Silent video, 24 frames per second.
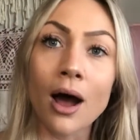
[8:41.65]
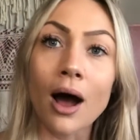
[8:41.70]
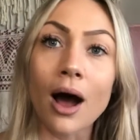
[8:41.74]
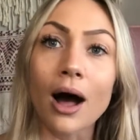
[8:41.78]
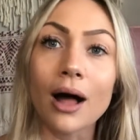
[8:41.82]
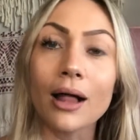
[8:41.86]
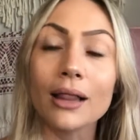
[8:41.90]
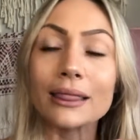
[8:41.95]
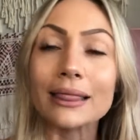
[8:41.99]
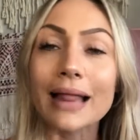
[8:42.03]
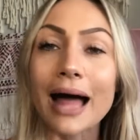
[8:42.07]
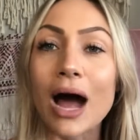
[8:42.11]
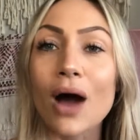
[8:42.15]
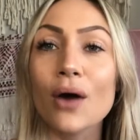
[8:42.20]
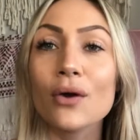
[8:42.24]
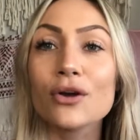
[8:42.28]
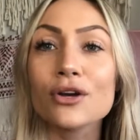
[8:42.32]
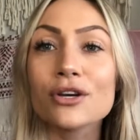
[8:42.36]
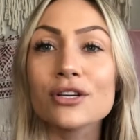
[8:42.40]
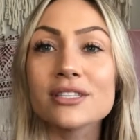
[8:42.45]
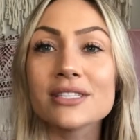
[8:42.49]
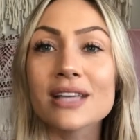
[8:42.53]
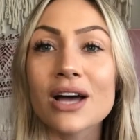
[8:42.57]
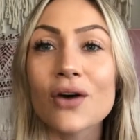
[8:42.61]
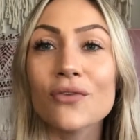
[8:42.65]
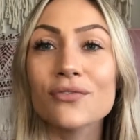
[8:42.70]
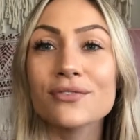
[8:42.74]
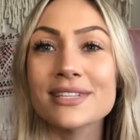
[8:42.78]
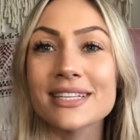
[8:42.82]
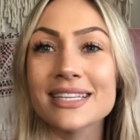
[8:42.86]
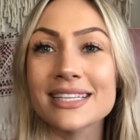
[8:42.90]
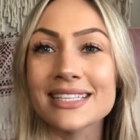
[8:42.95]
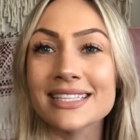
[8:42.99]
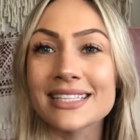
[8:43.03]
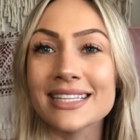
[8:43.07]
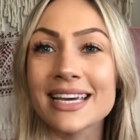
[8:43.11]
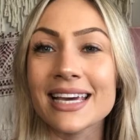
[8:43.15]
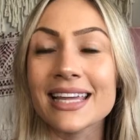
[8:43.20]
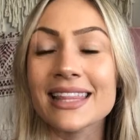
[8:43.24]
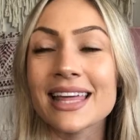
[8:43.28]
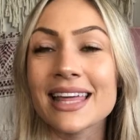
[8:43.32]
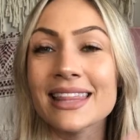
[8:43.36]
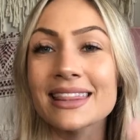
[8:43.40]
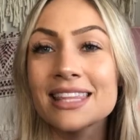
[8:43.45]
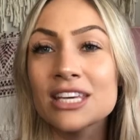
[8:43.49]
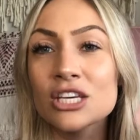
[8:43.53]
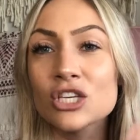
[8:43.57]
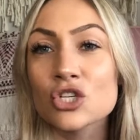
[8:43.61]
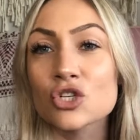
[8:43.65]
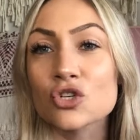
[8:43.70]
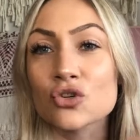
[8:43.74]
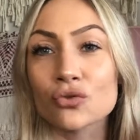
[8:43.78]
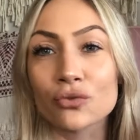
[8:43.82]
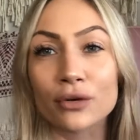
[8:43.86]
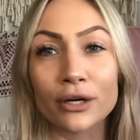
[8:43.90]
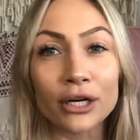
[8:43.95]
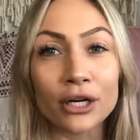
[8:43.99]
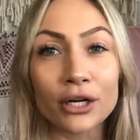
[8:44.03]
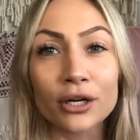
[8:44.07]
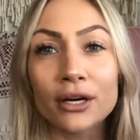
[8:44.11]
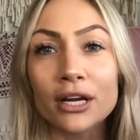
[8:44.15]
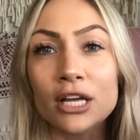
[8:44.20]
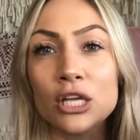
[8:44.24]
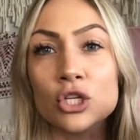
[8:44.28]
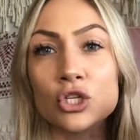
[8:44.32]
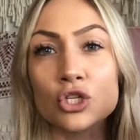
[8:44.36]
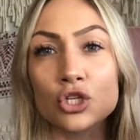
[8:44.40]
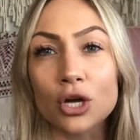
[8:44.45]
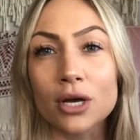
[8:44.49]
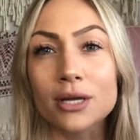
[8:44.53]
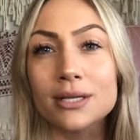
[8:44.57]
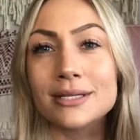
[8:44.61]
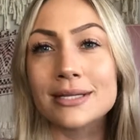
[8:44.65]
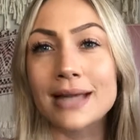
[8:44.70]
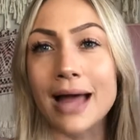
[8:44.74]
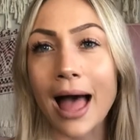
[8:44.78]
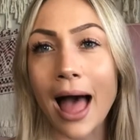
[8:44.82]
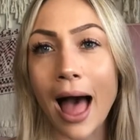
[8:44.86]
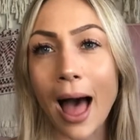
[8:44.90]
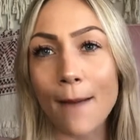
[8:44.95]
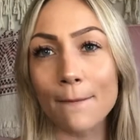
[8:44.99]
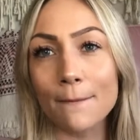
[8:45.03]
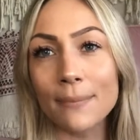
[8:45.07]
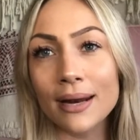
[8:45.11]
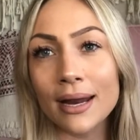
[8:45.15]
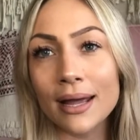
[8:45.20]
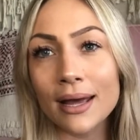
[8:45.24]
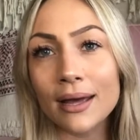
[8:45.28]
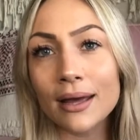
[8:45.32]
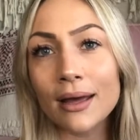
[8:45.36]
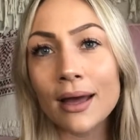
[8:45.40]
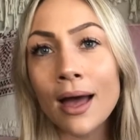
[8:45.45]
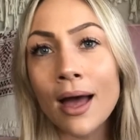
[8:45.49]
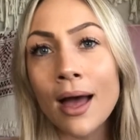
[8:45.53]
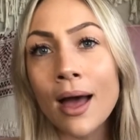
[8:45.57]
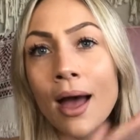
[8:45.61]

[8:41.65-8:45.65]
Allow yourself to see that this trigger is just happening,